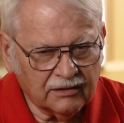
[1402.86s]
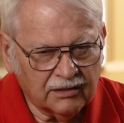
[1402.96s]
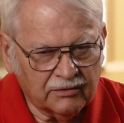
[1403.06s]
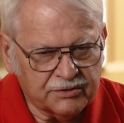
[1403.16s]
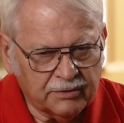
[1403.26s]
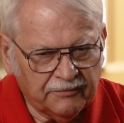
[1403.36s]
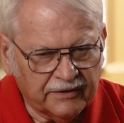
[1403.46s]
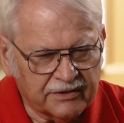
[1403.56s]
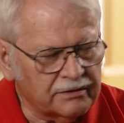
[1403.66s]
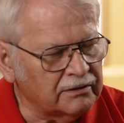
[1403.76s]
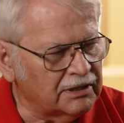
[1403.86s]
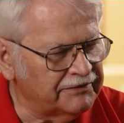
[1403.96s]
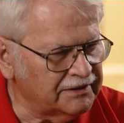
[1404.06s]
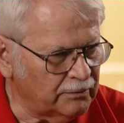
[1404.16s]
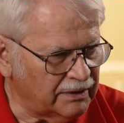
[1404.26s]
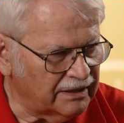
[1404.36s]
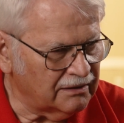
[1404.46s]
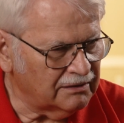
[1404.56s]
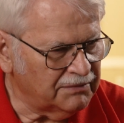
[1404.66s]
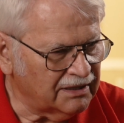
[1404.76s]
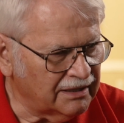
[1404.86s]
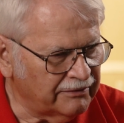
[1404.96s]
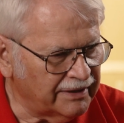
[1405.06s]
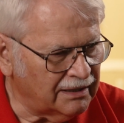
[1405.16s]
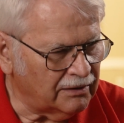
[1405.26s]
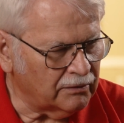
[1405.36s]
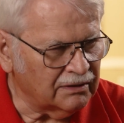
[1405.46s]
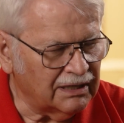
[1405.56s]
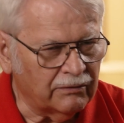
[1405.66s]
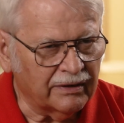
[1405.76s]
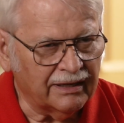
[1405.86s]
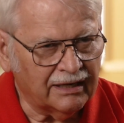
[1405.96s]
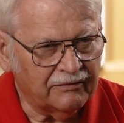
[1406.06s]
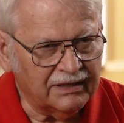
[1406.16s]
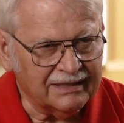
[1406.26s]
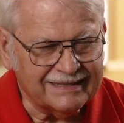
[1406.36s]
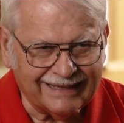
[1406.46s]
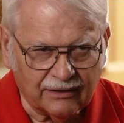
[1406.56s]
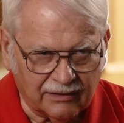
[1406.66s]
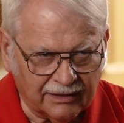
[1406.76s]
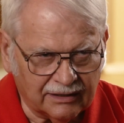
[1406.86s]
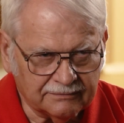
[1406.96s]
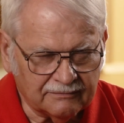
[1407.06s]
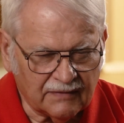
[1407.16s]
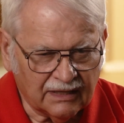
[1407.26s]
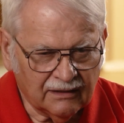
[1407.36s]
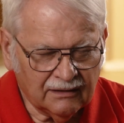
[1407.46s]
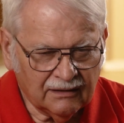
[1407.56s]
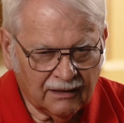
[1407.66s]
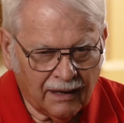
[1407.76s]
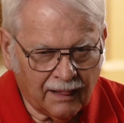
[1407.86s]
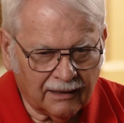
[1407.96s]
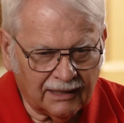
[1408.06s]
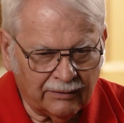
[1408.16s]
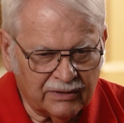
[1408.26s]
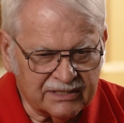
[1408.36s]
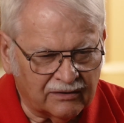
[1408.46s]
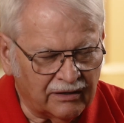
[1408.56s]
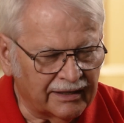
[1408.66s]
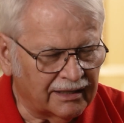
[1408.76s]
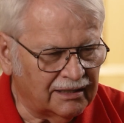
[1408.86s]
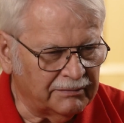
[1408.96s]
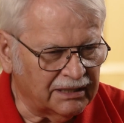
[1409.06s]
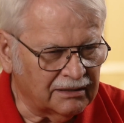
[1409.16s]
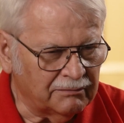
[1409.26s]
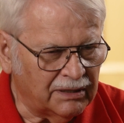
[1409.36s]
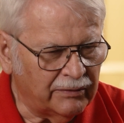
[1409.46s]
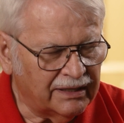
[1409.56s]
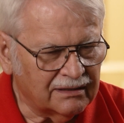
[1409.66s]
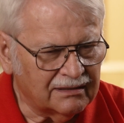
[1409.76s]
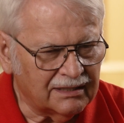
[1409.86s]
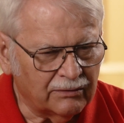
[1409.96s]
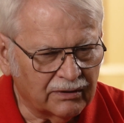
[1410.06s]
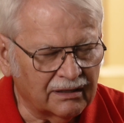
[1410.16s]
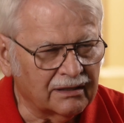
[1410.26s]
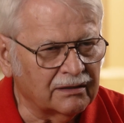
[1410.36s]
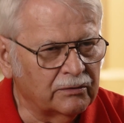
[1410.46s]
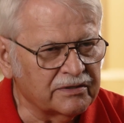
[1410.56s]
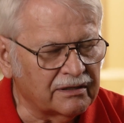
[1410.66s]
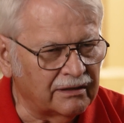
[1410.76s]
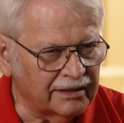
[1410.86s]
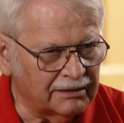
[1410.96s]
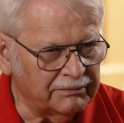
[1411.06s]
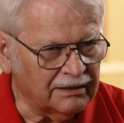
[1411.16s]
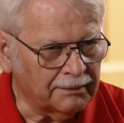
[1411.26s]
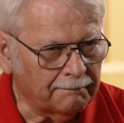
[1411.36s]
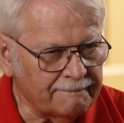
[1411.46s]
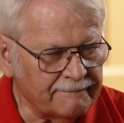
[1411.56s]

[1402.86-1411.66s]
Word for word: There are strip flares going off in the wire about every hour, hour and a half, the entire night. I wasn't calling them in, but we had a tower gunner who was calling them in.